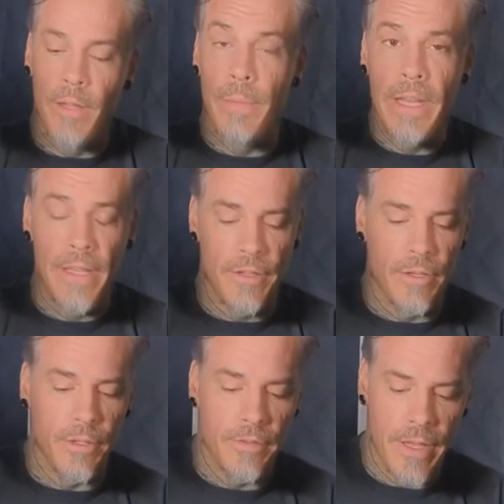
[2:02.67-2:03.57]
and the median
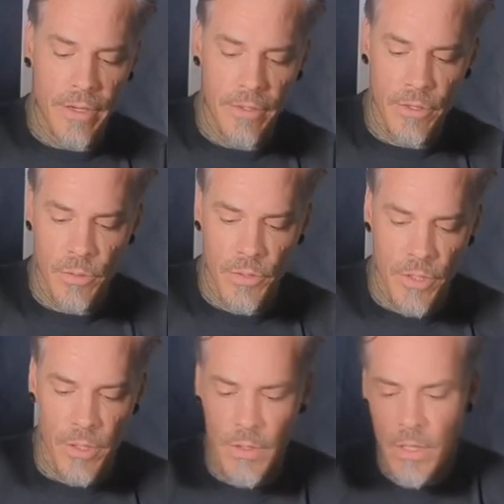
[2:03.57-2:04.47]
nerve there too.
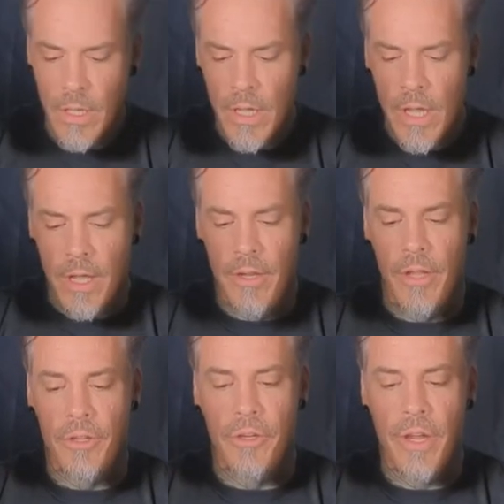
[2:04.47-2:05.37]
So
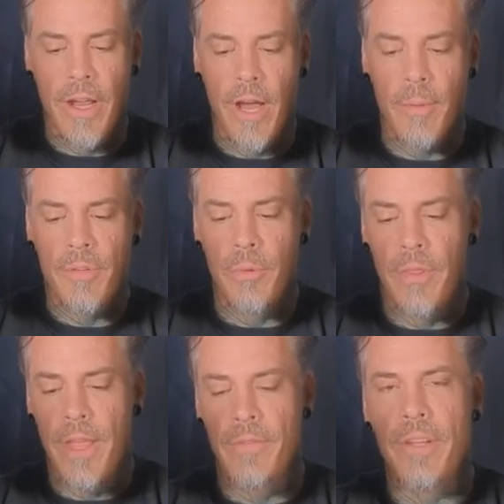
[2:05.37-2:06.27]
another great option
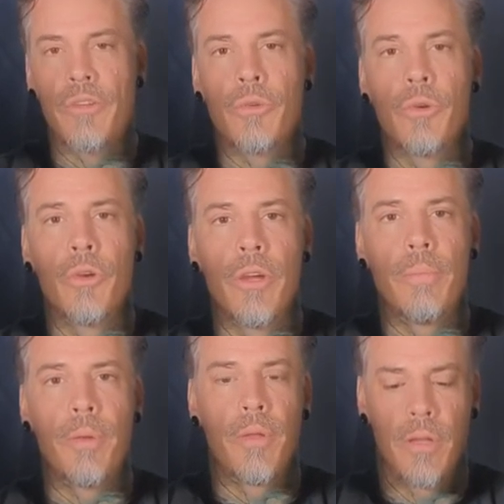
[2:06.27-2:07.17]
with every True
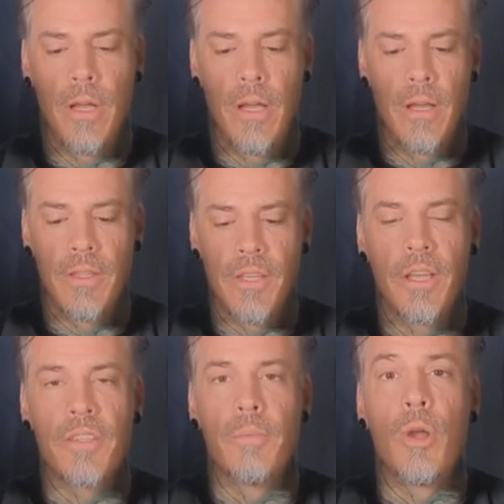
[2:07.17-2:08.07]
Grip, uh, it's
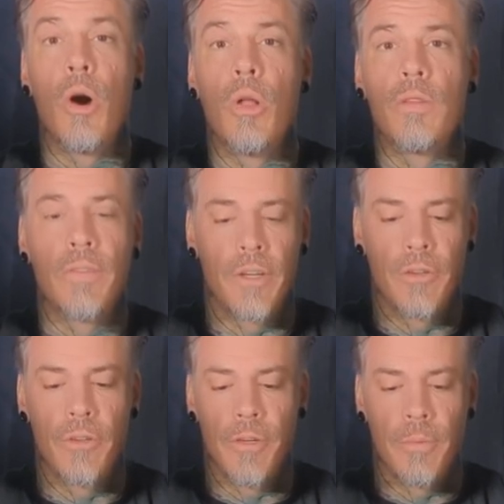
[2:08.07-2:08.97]
custom to all of our
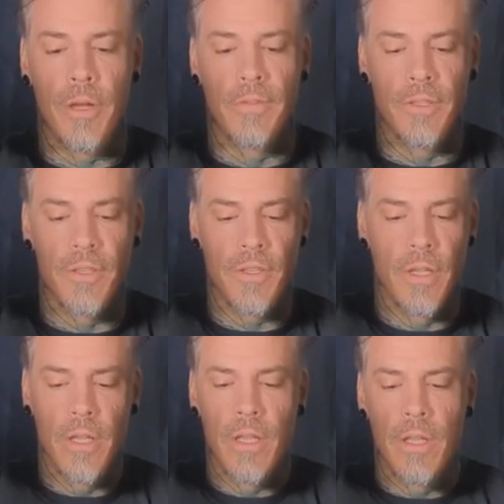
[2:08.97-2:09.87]
grip covers,
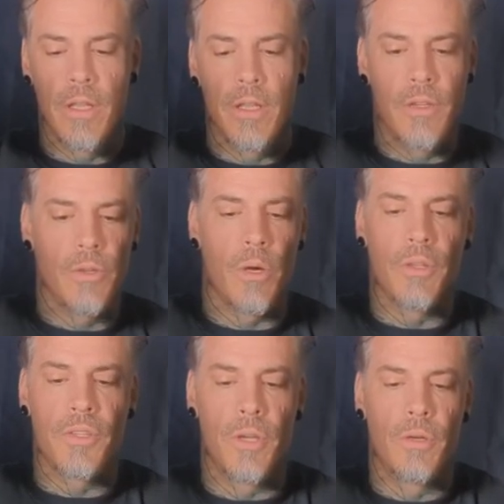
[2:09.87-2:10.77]
is you
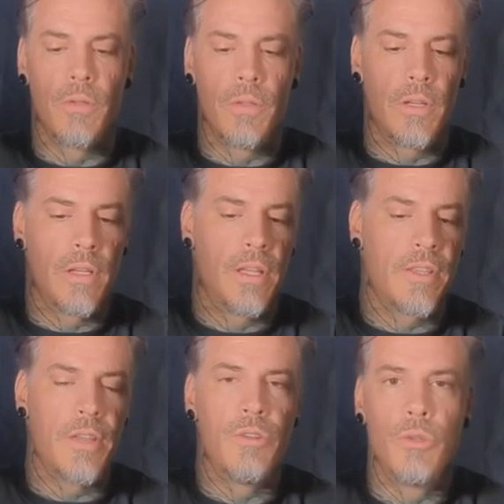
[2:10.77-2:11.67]
also,
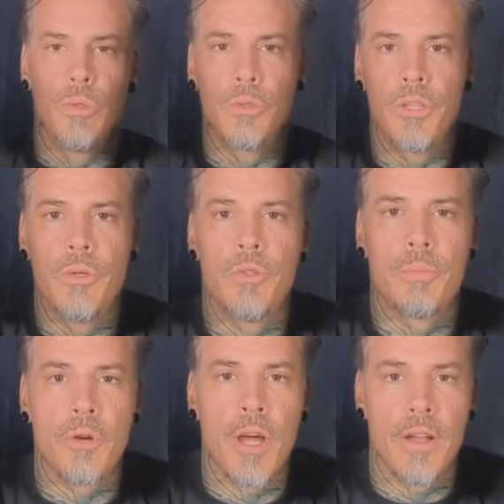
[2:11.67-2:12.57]
it's a dual use
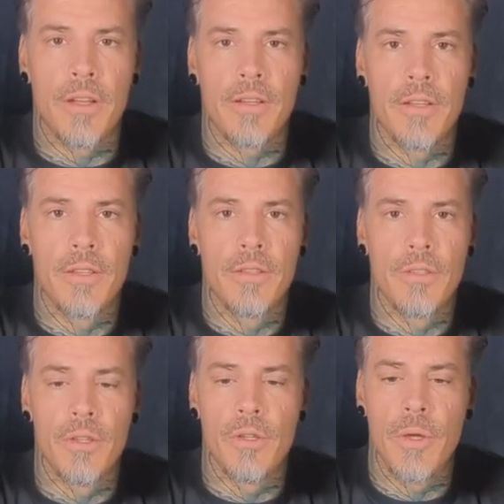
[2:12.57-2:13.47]
product.
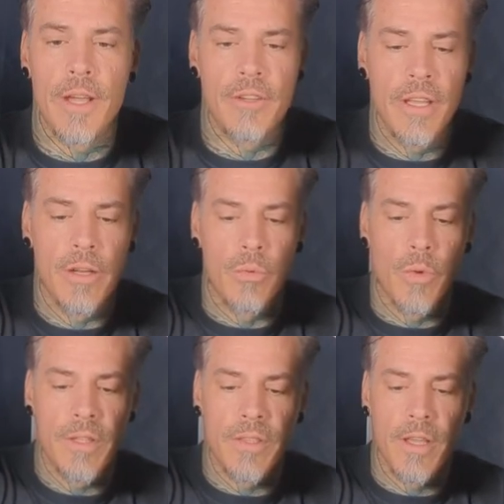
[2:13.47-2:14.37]
So you actually get a
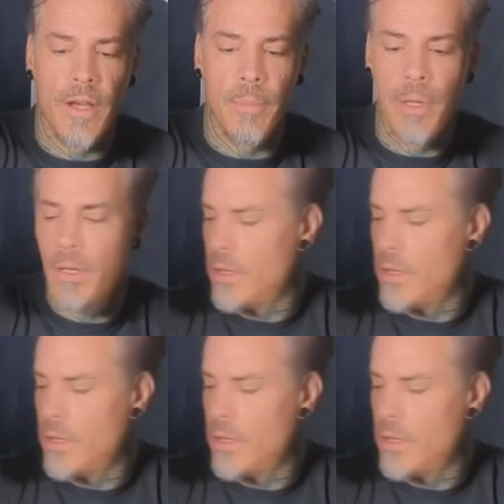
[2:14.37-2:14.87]
rinse cup